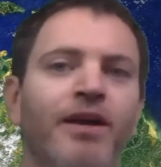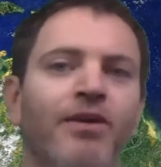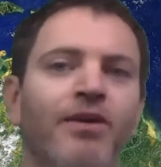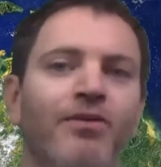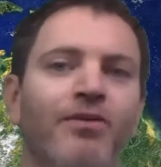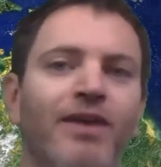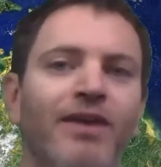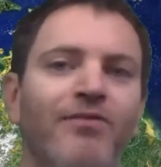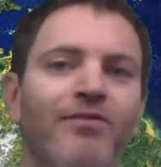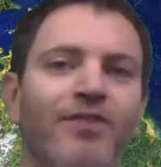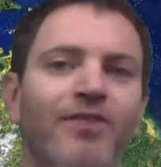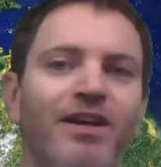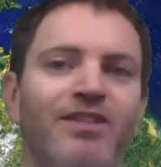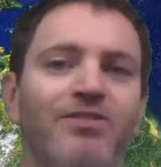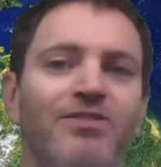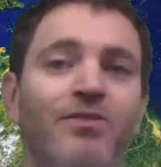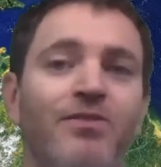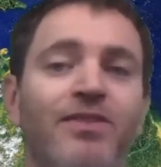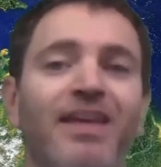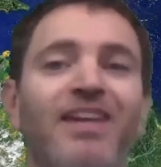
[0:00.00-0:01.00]
All right, friends?
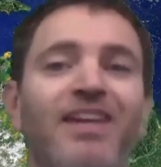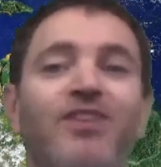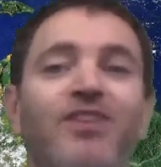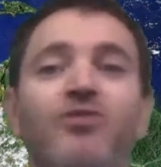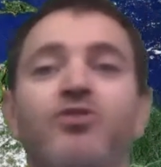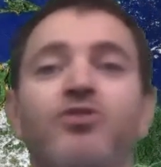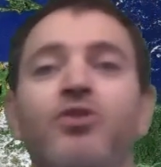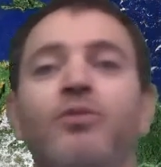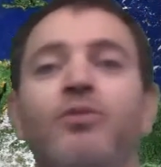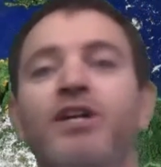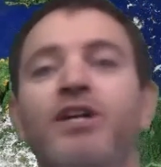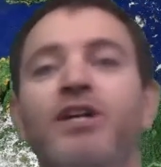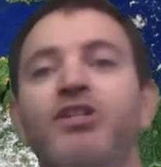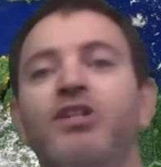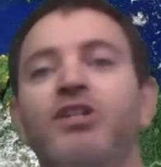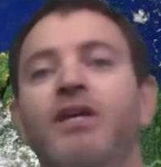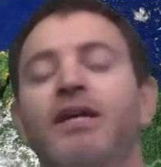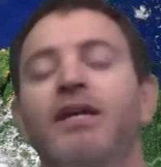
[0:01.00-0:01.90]
So thank you so much.